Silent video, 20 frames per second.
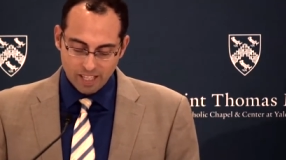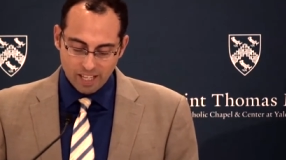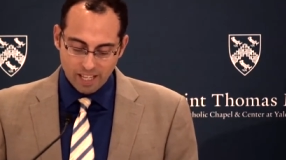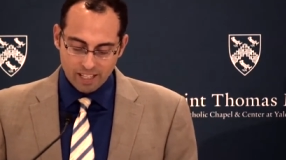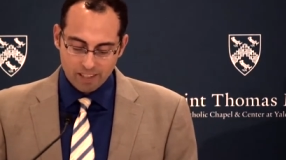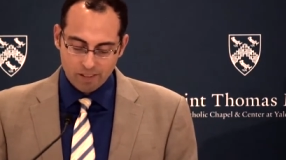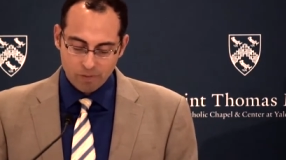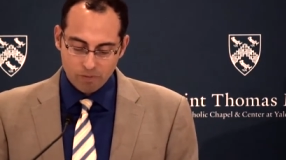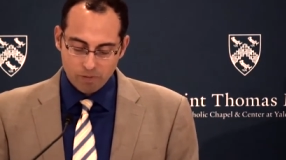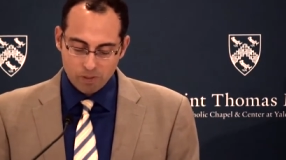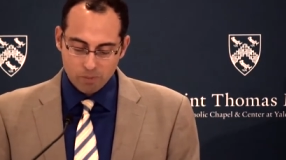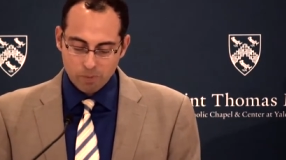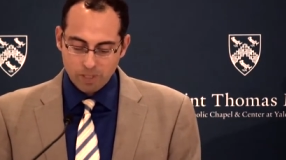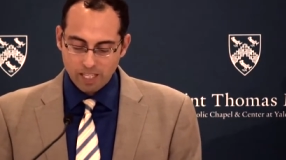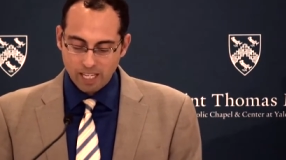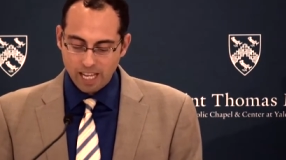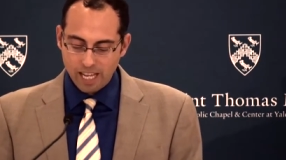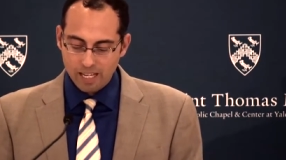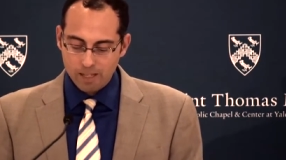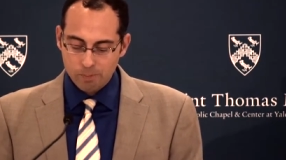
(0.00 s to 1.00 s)
and the
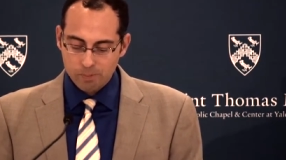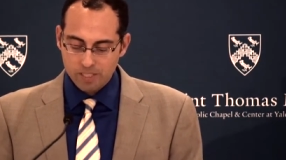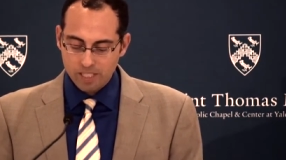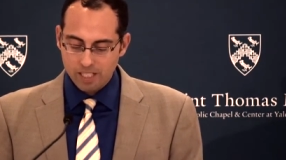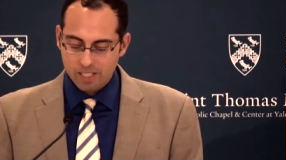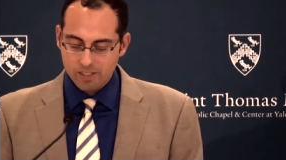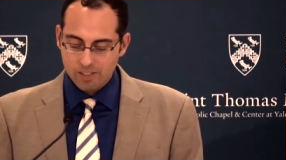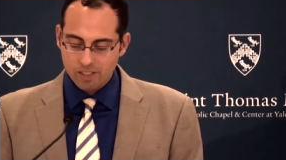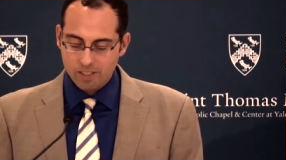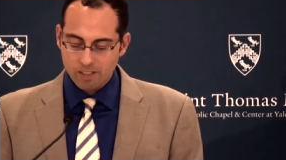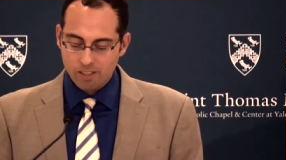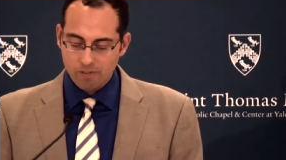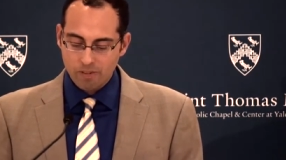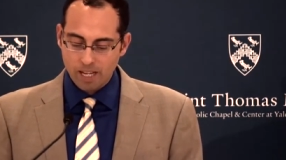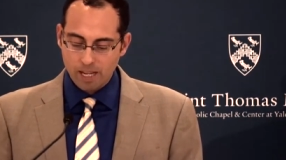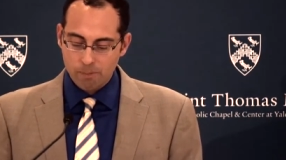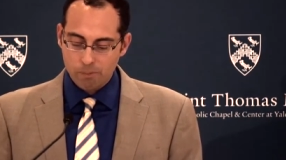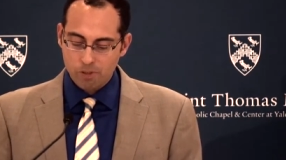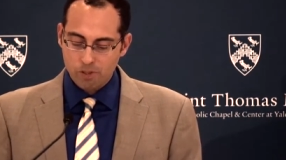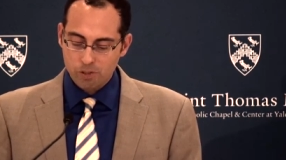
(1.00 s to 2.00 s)
filmic adaptation of
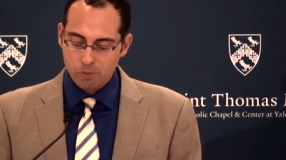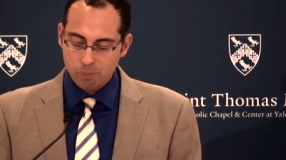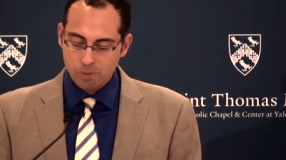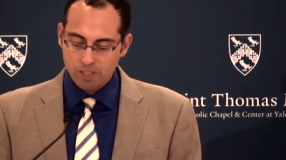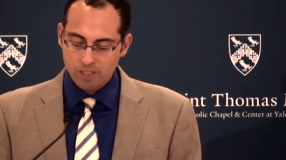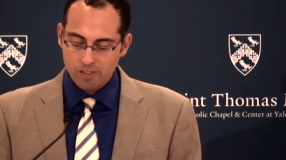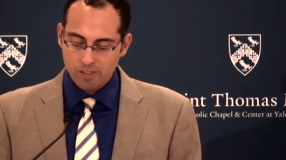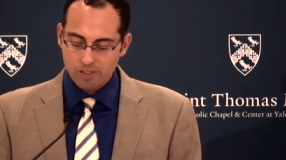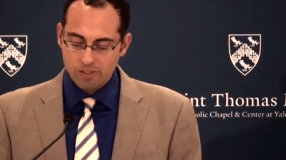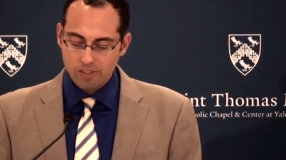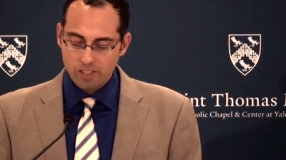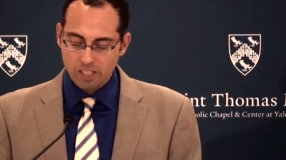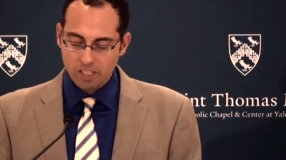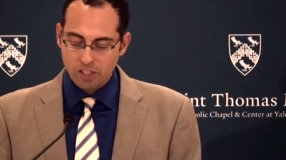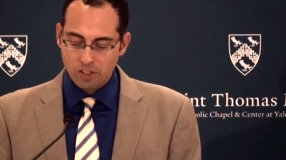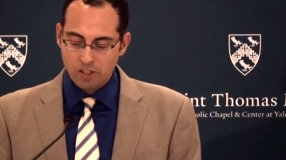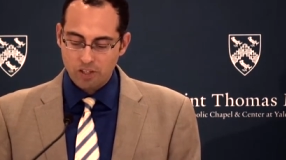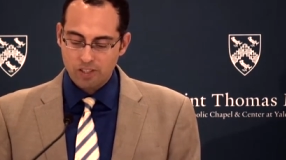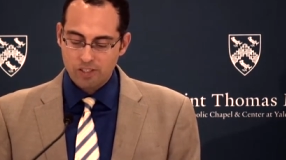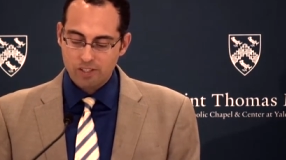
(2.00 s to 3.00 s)
Ambrose Bierce's
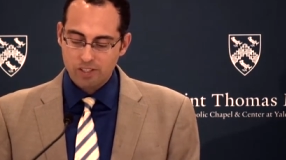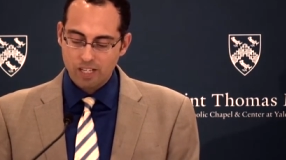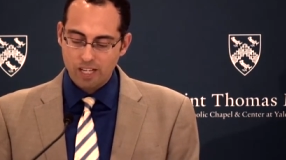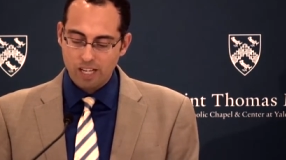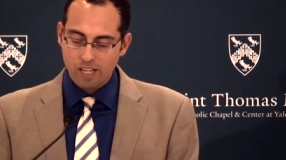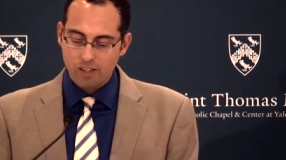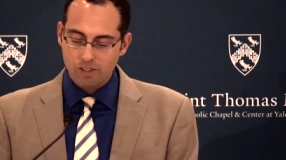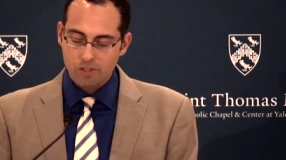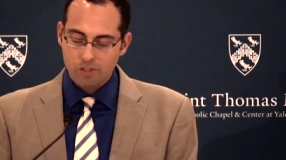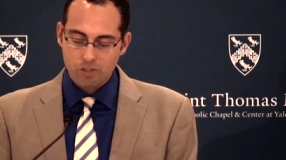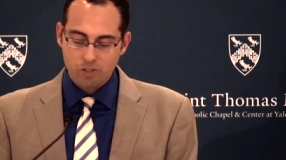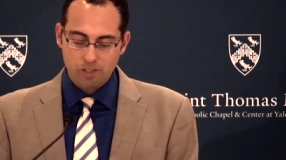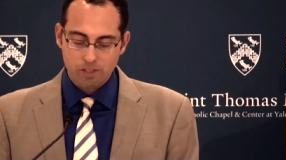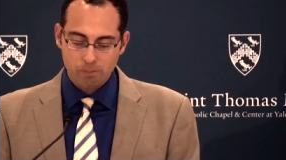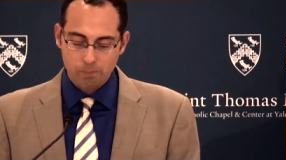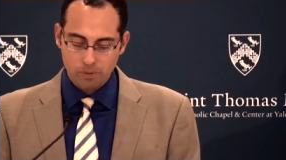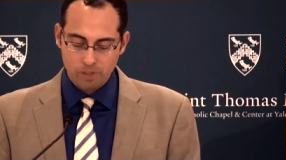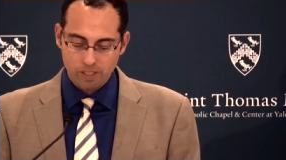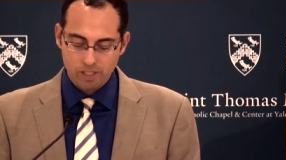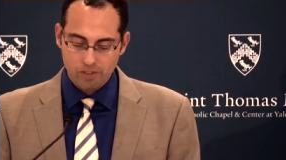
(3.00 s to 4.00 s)
occurrence at Owl
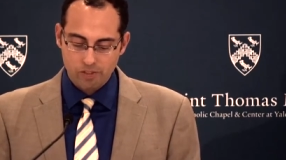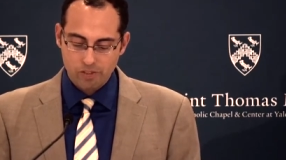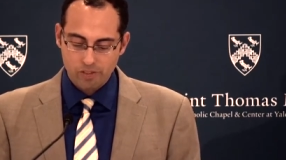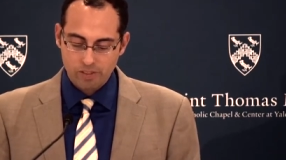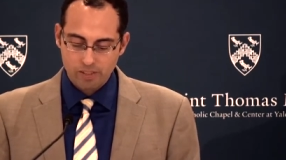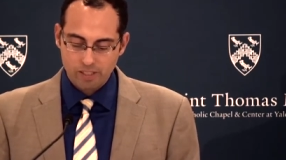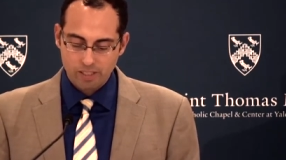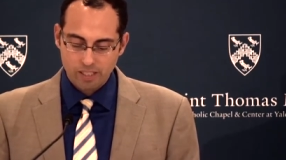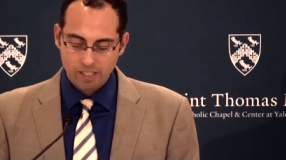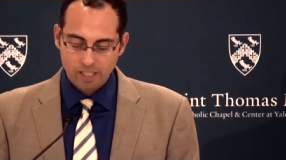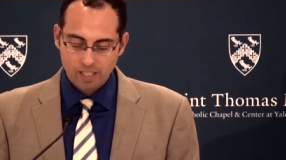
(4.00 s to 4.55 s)
Creek Bridge.